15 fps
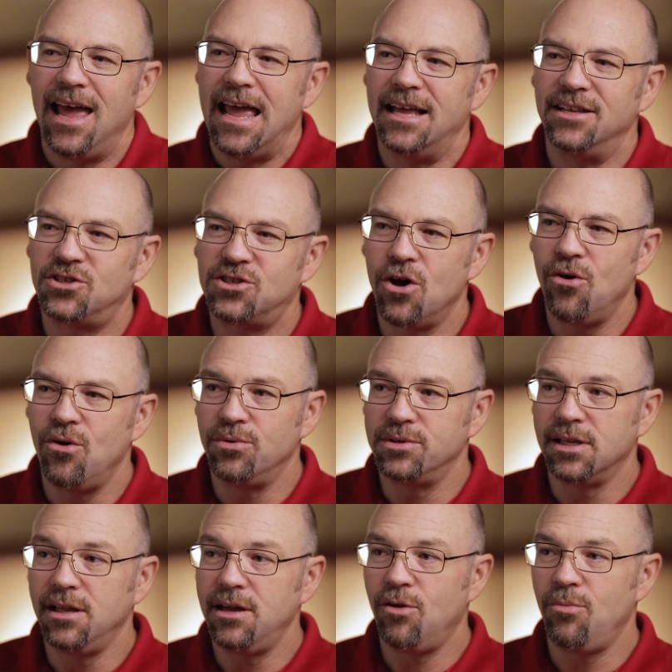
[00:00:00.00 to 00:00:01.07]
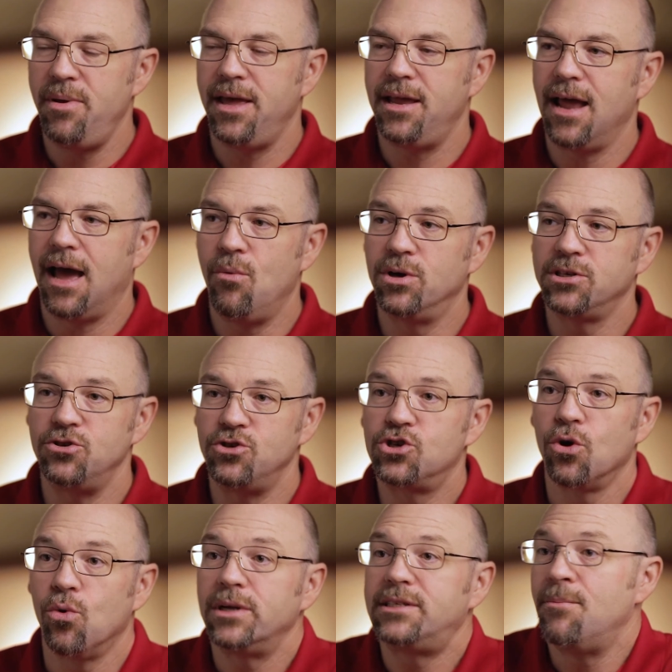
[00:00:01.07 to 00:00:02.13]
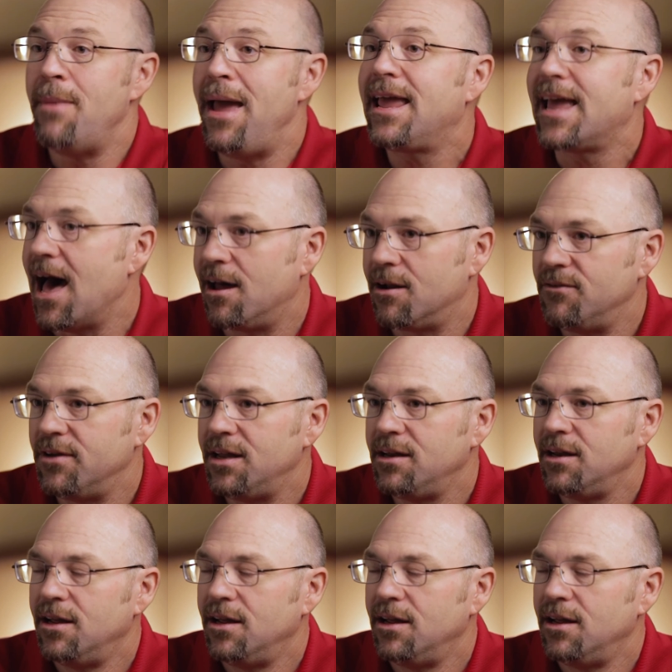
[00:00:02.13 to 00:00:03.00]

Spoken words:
And so it was a little bit, I wasn't sure what to make out of it.